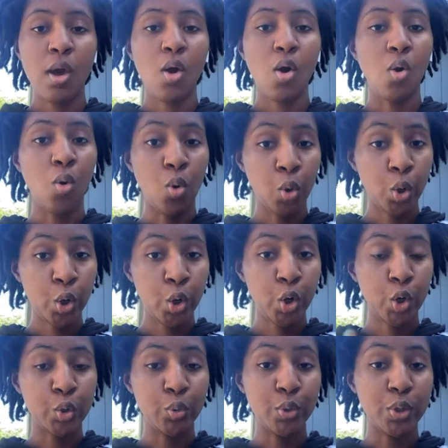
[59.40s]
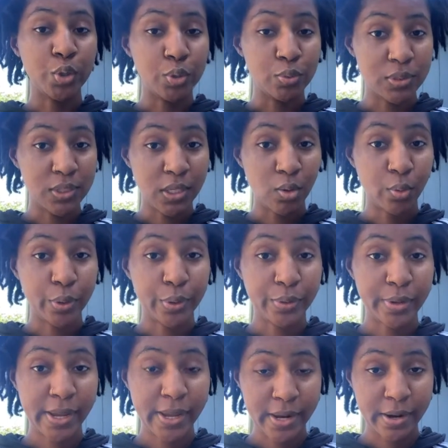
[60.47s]
or you can use it on your
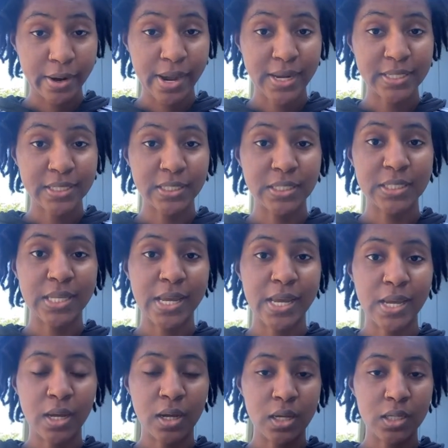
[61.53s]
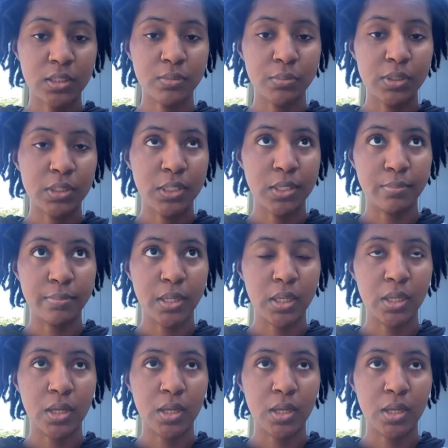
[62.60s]
hair. I actually just had a customer tell me